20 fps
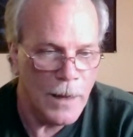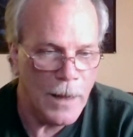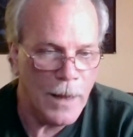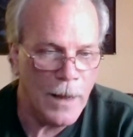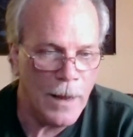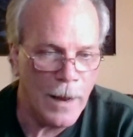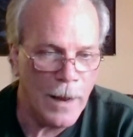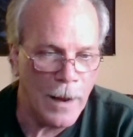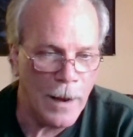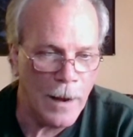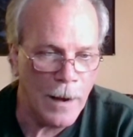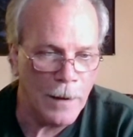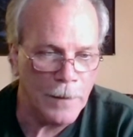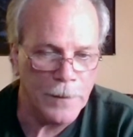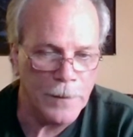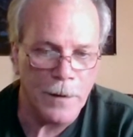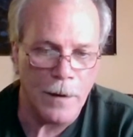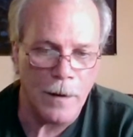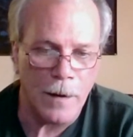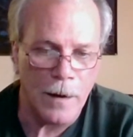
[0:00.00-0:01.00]

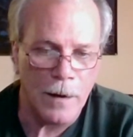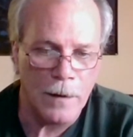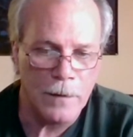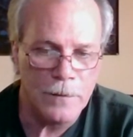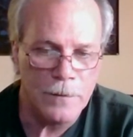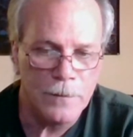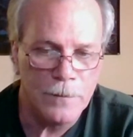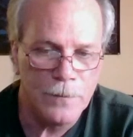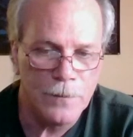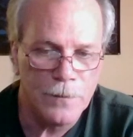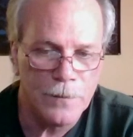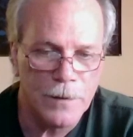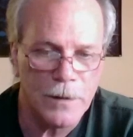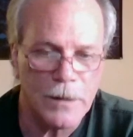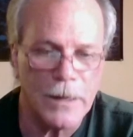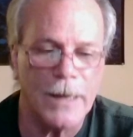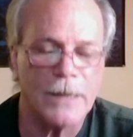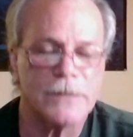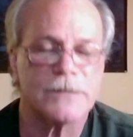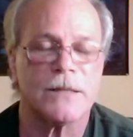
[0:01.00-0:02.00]
And the
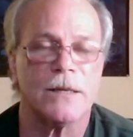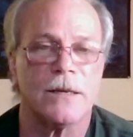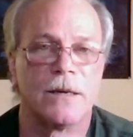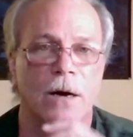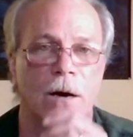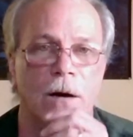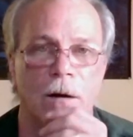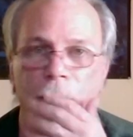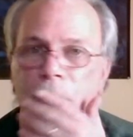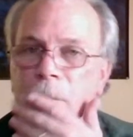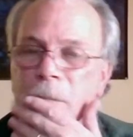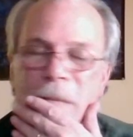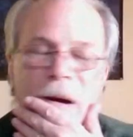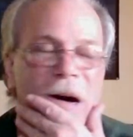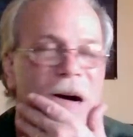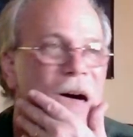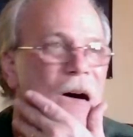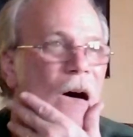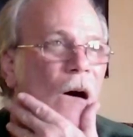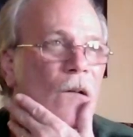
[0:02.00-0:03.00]
last thing
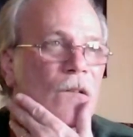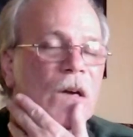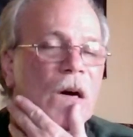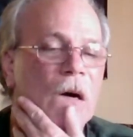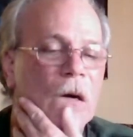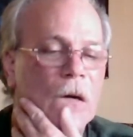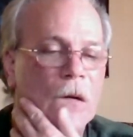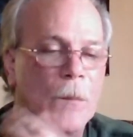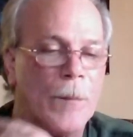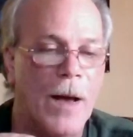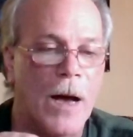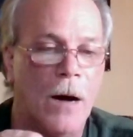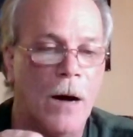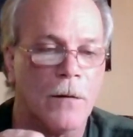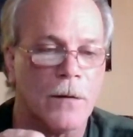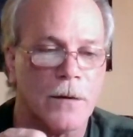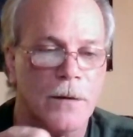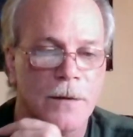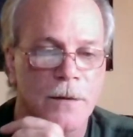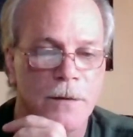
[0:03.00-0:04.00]
I'll talk
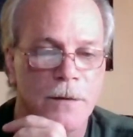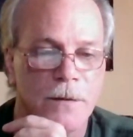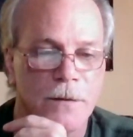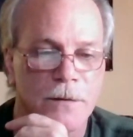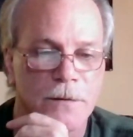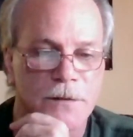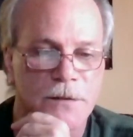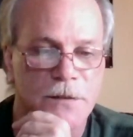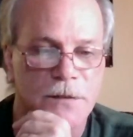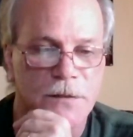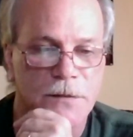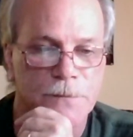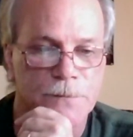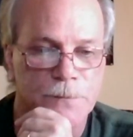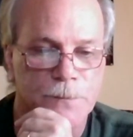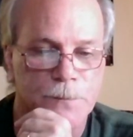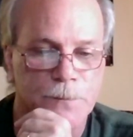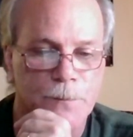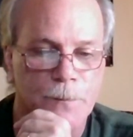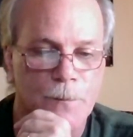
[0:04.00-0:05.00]
about is,
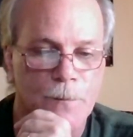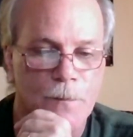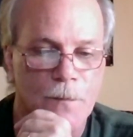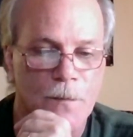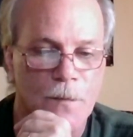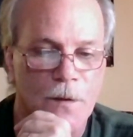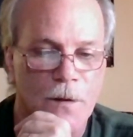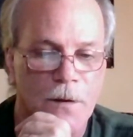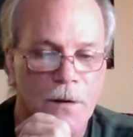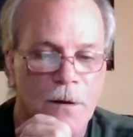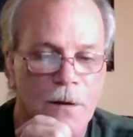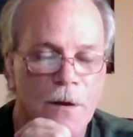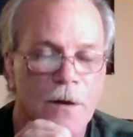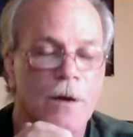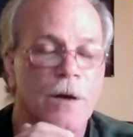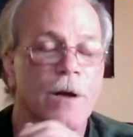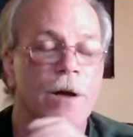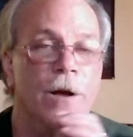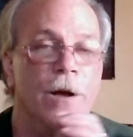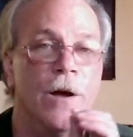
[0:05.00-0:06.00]

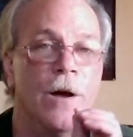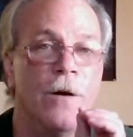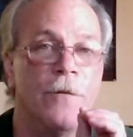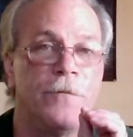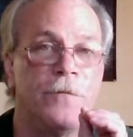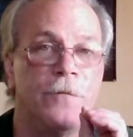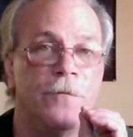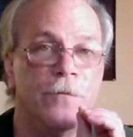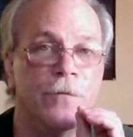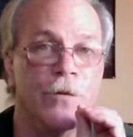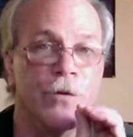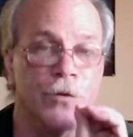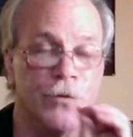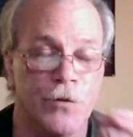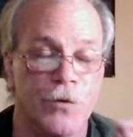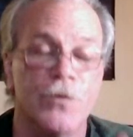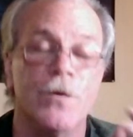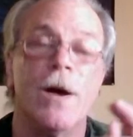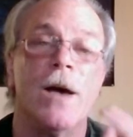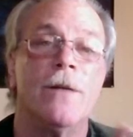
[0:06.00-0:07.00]
if you
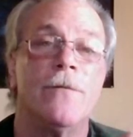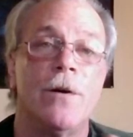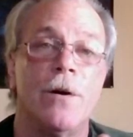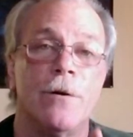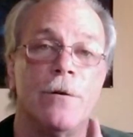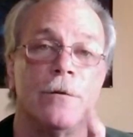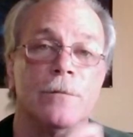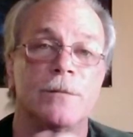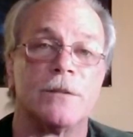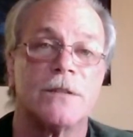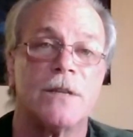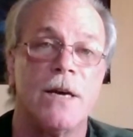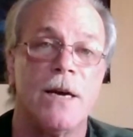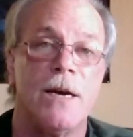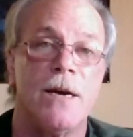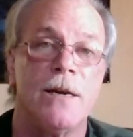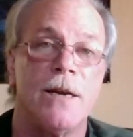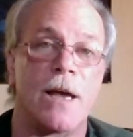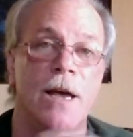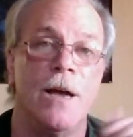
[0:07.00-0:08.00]
do have a
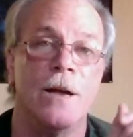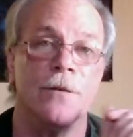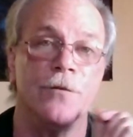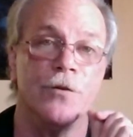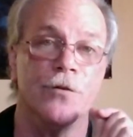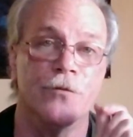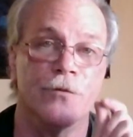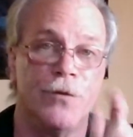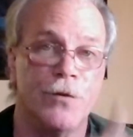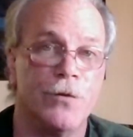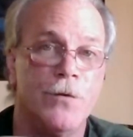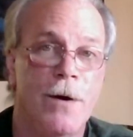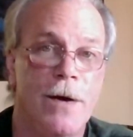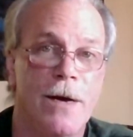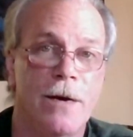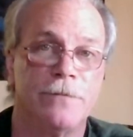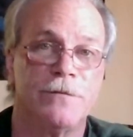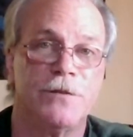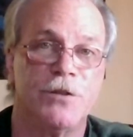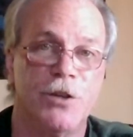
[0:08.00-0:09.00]
homestead and you do
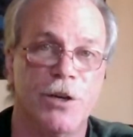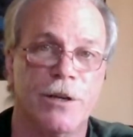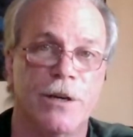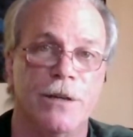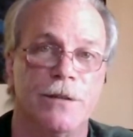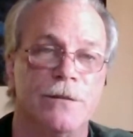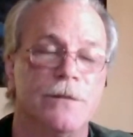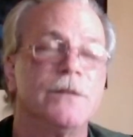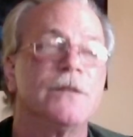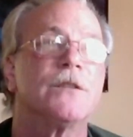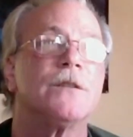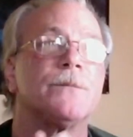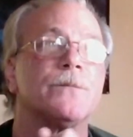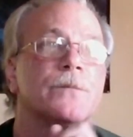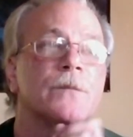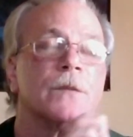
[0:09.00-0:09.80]
have chickens,